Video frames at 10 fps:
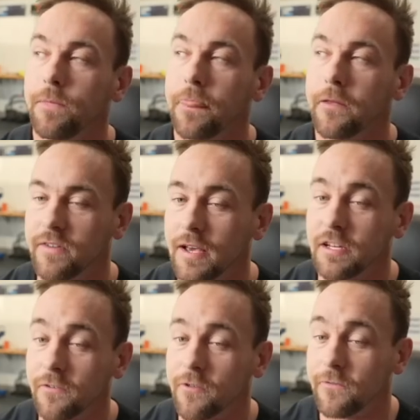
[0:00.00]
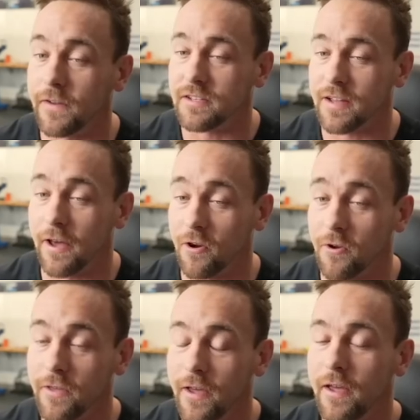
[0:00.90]
They're testing for the fittest on
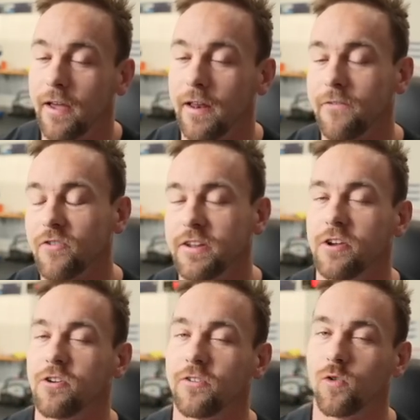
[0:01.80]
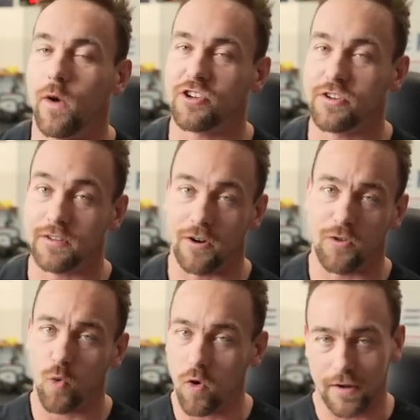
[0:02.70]
earth, and every year the question is, are
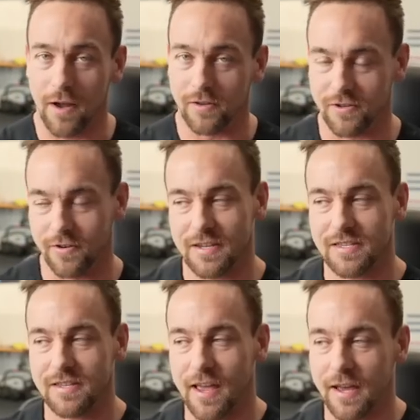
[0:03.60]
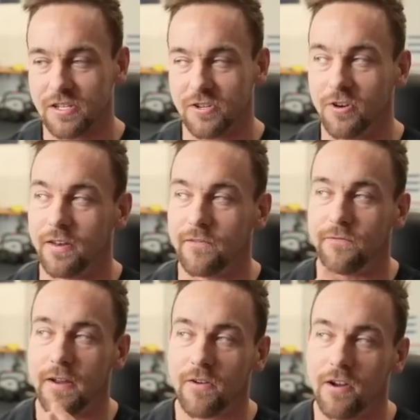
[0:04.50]
the workouts good? Is the test good? And
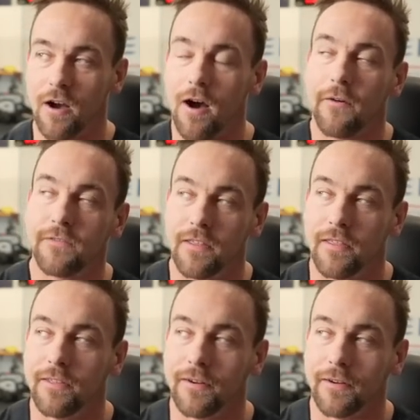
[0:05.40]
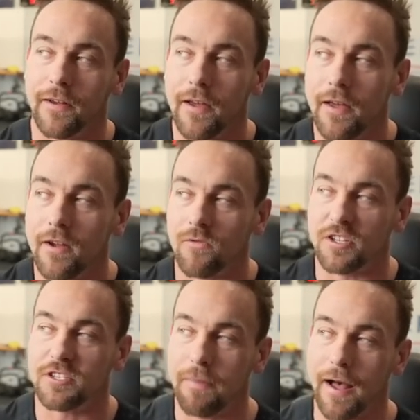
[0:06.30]
very often the
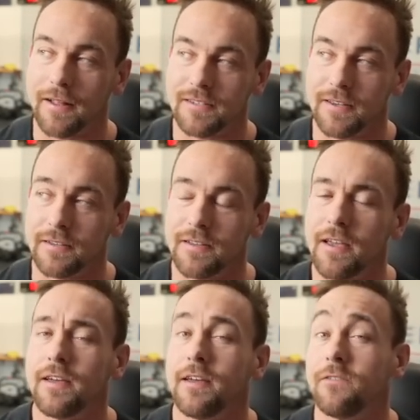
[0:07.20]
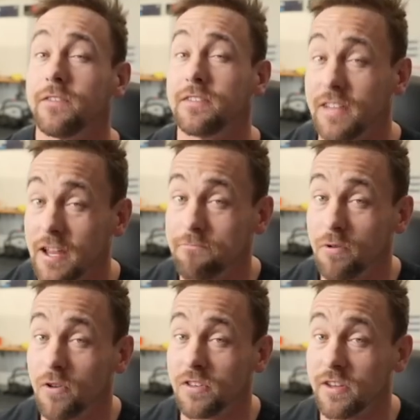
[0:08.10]
response is, if the same
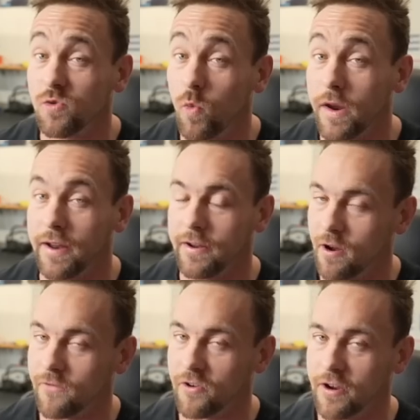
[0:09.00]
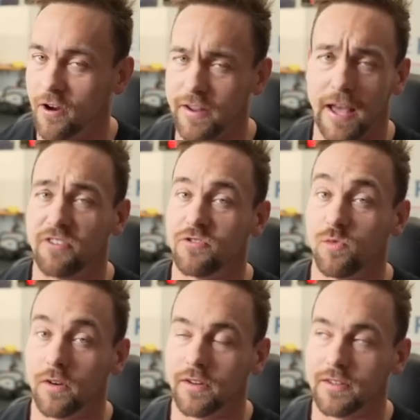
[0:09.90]
person is winning year after year,
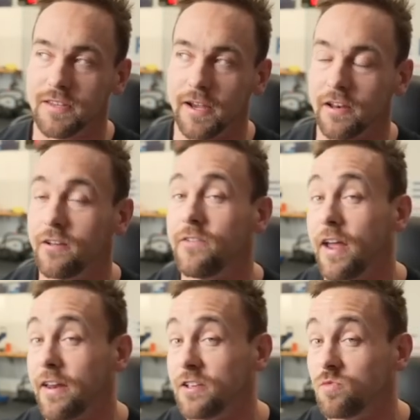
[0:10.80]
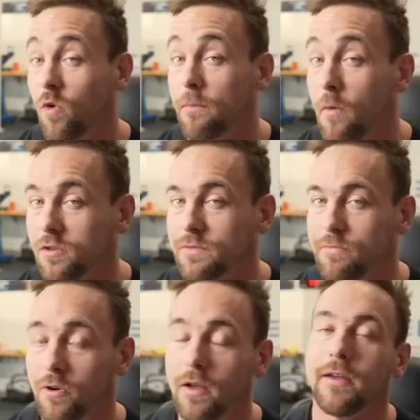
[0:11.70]
Katrin's won consecutive, Andy's won
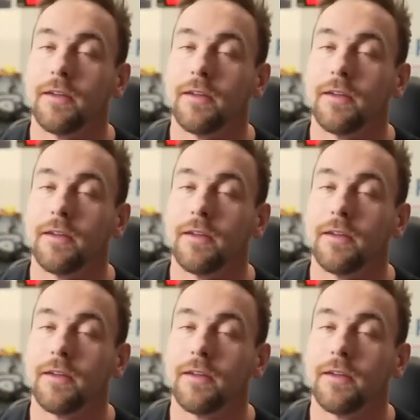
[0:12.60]
multiple,